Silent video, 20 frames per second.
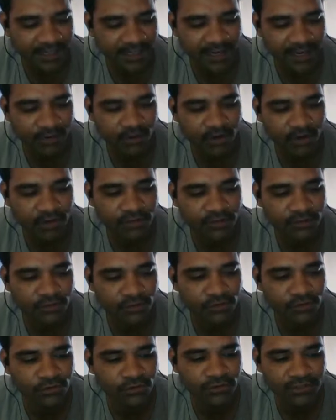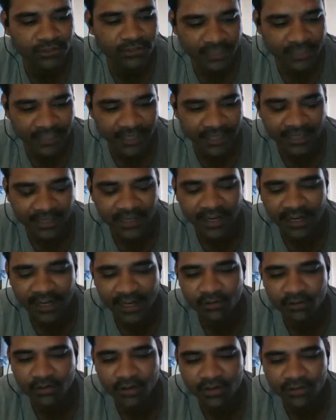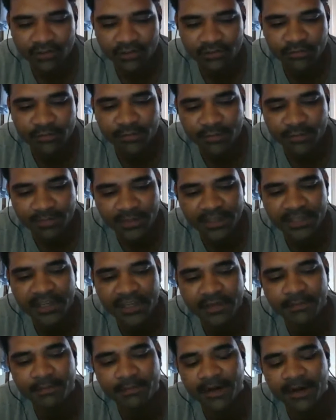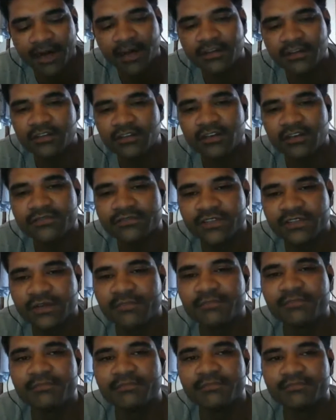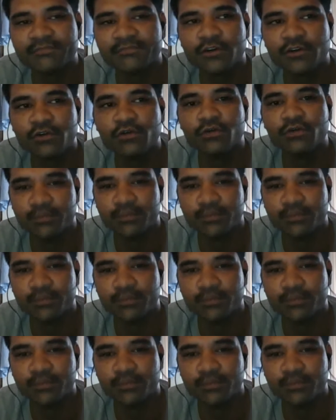I want to share, and I want to be a part of some group.